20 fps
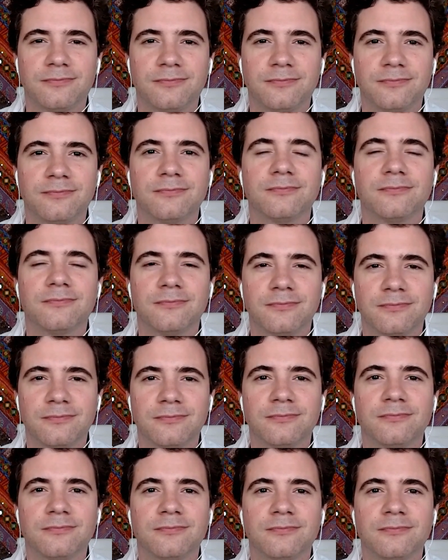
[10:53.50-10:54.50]

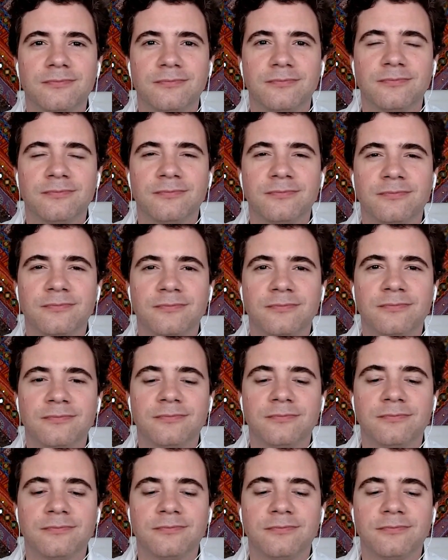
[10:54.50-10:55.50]

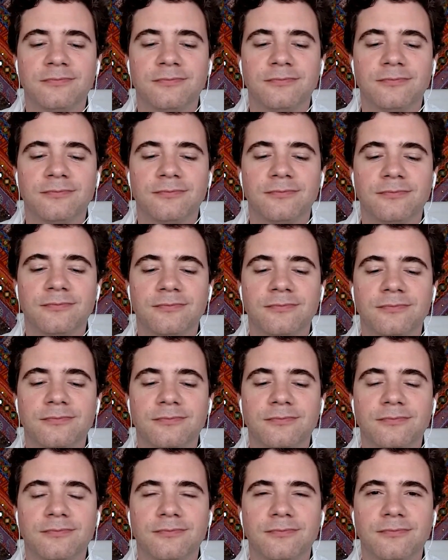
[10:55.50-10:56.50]

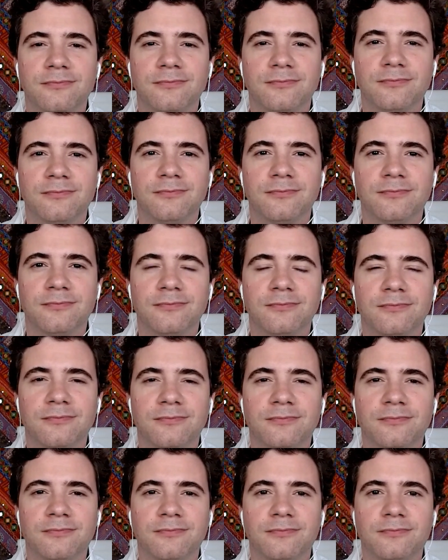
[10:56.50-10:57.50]

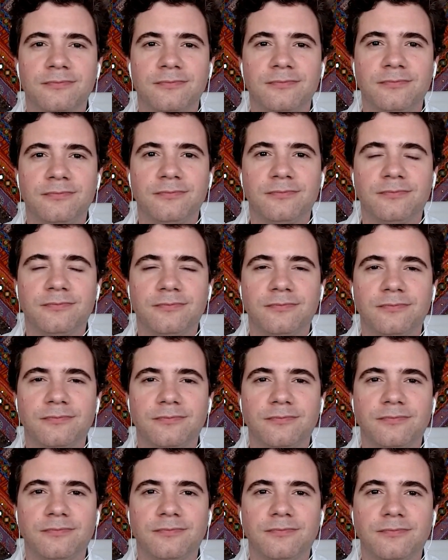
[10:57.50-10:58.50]

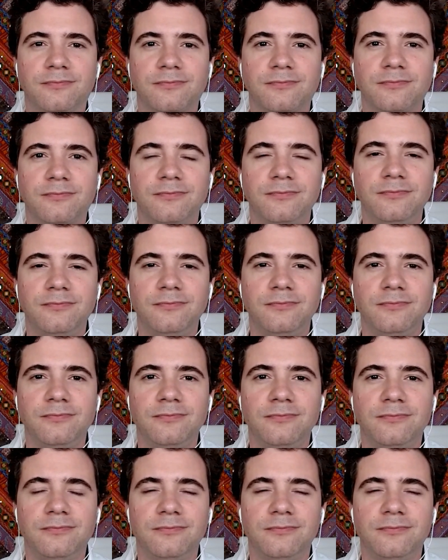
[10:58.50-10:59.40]
[no speech]